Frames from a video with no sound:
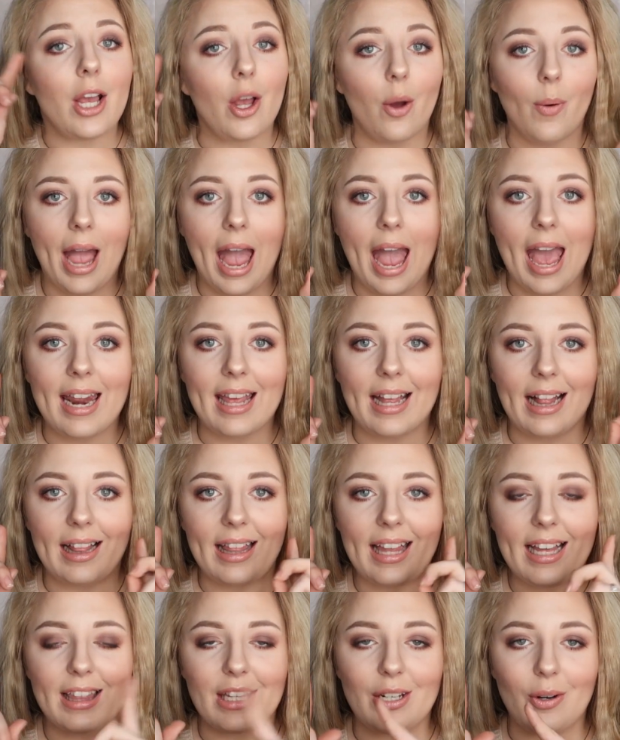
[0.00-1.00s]
go ahead and
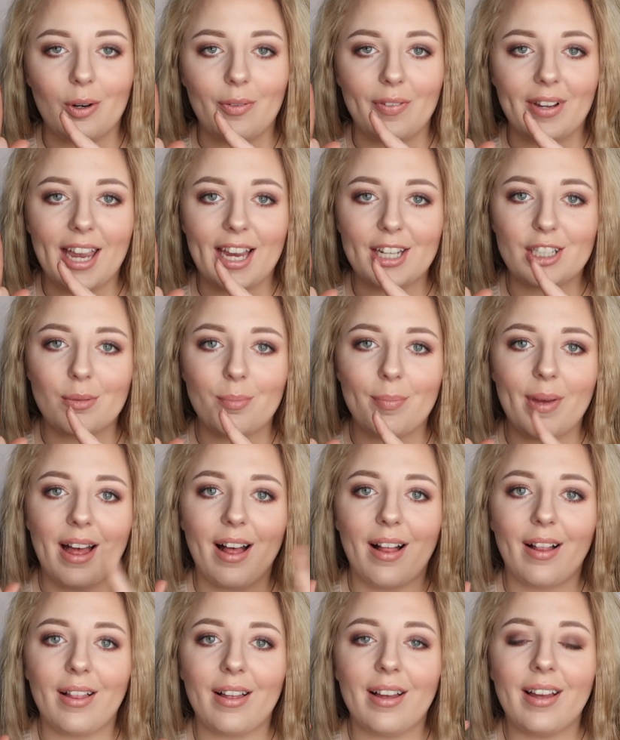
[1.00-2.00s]
click the notification
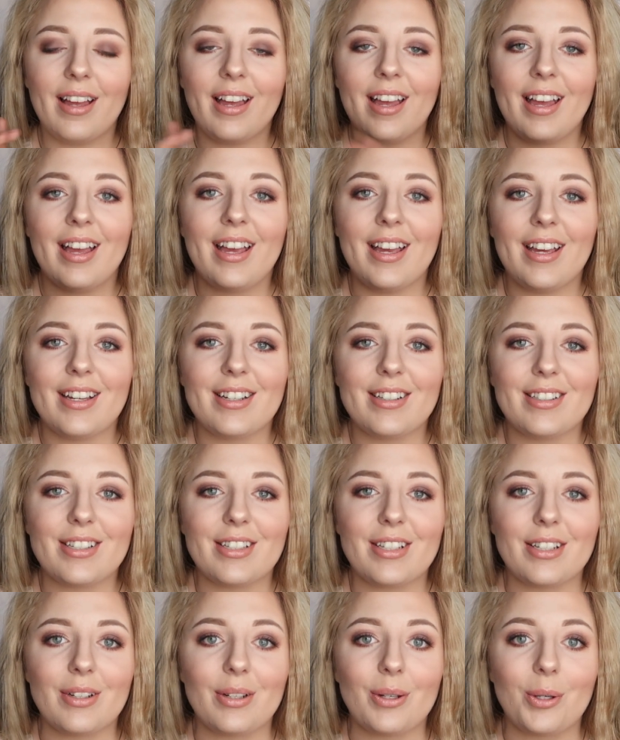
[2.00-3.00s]
bell
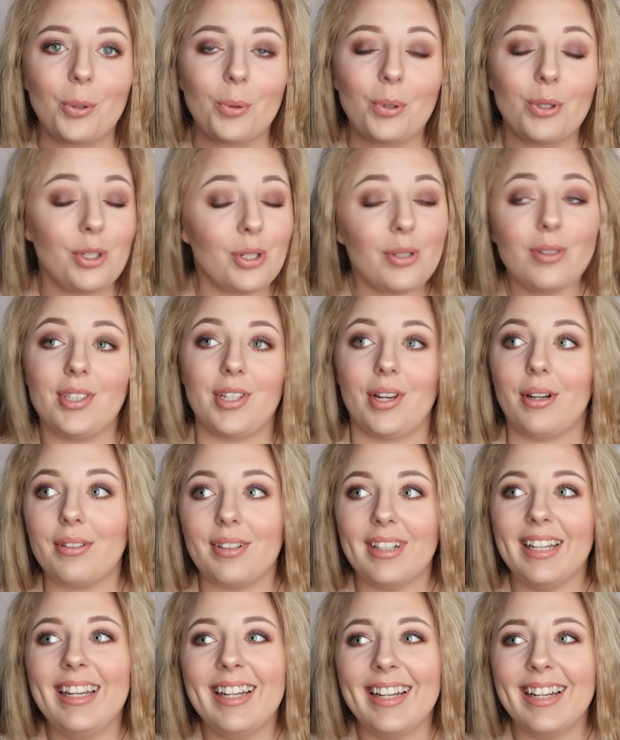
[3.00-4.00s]
to do so.